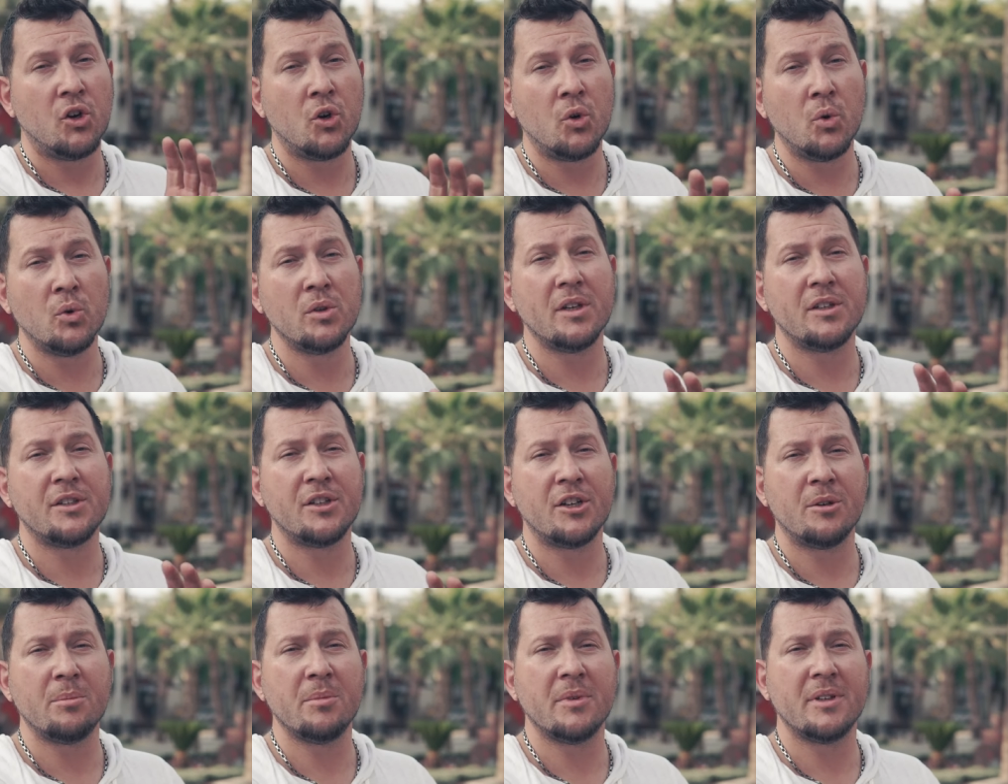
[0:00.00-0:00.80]
who
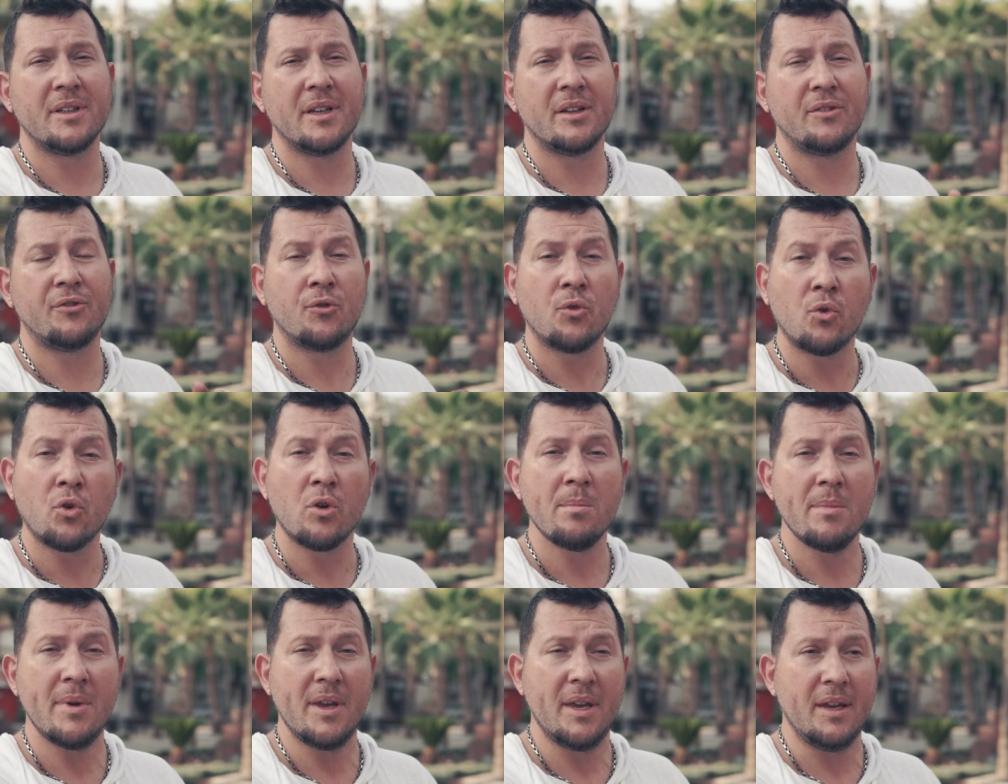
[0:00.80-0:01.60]
determined it
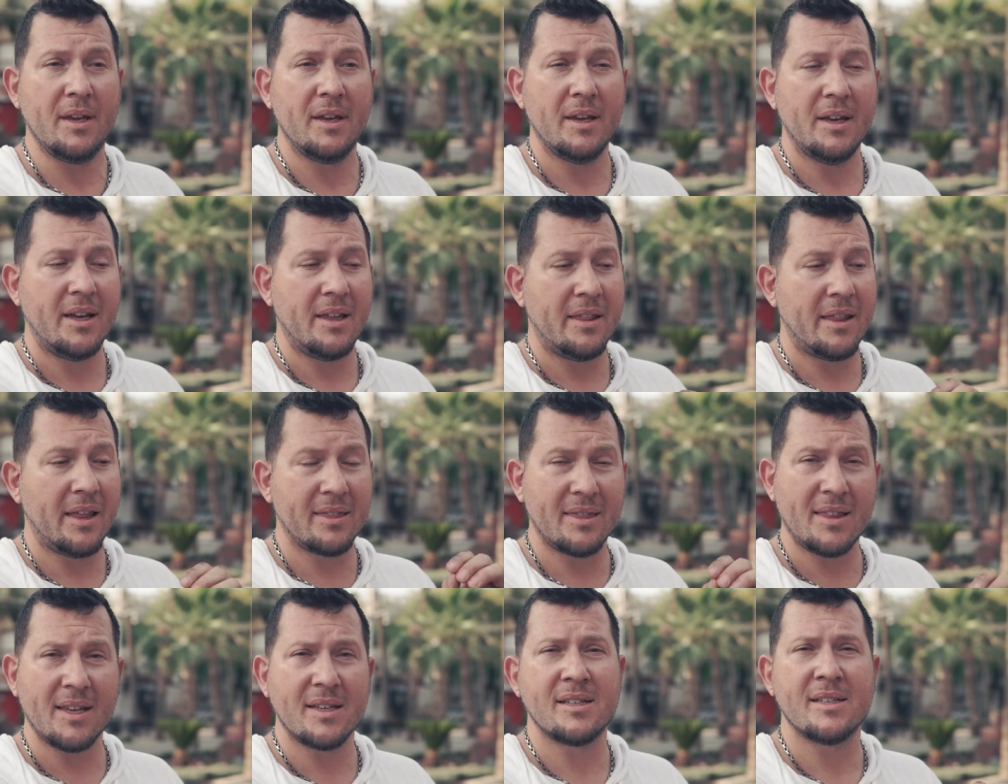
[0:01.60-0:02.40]
for me,
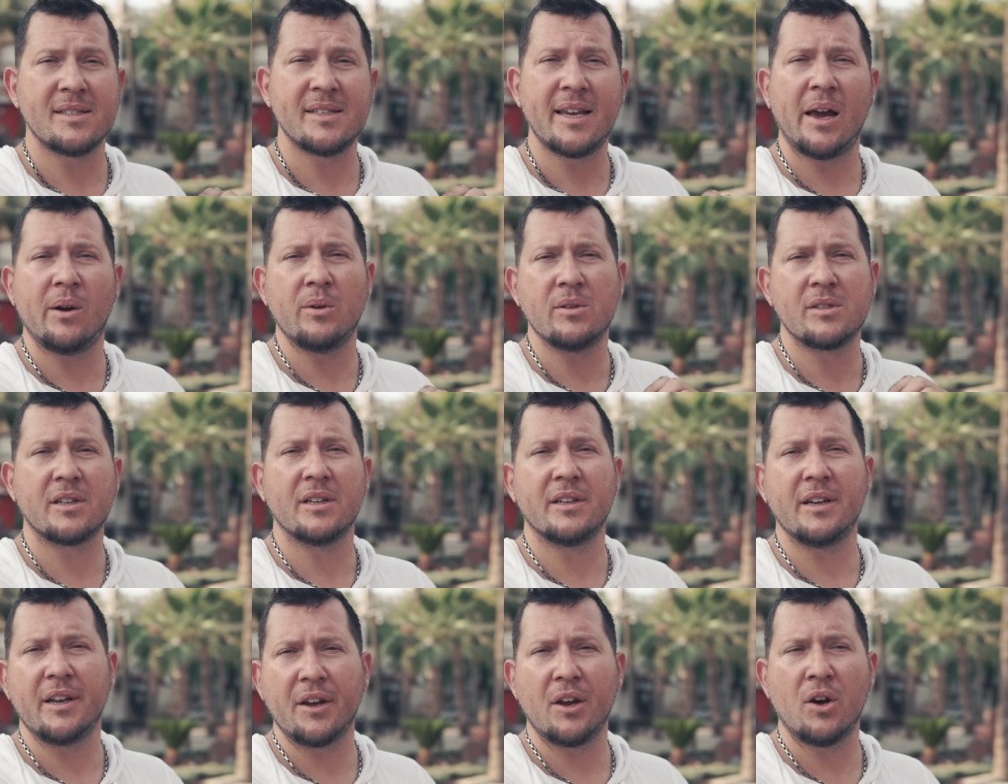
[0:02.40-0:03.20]
that this is how it's
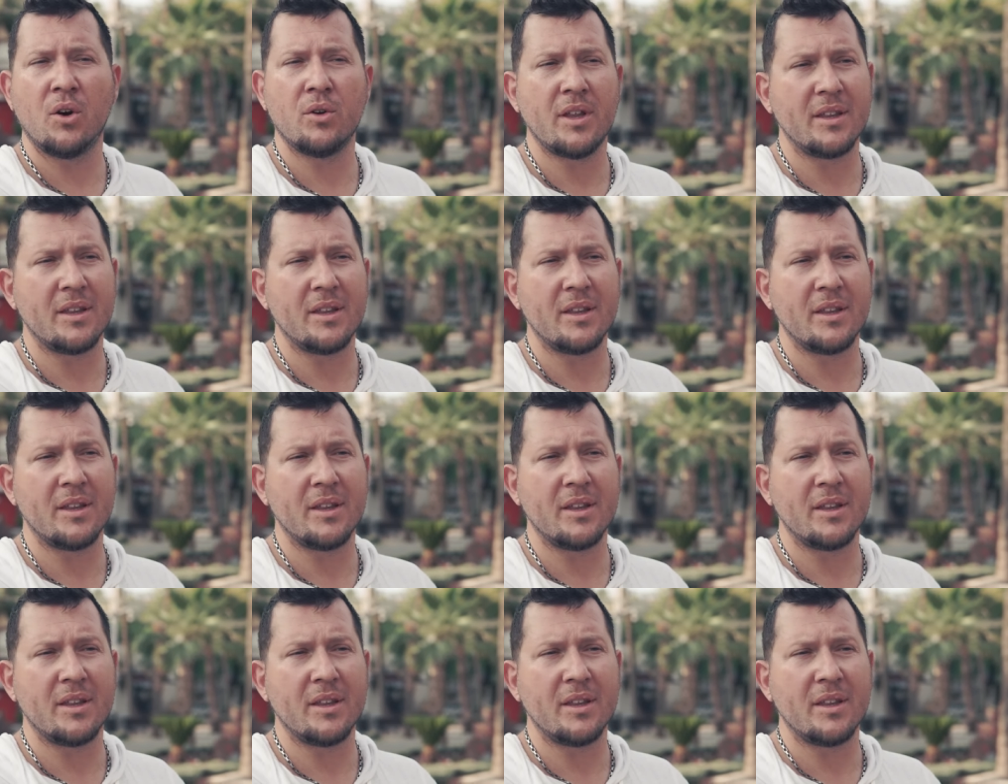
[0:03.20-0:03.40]
going to go,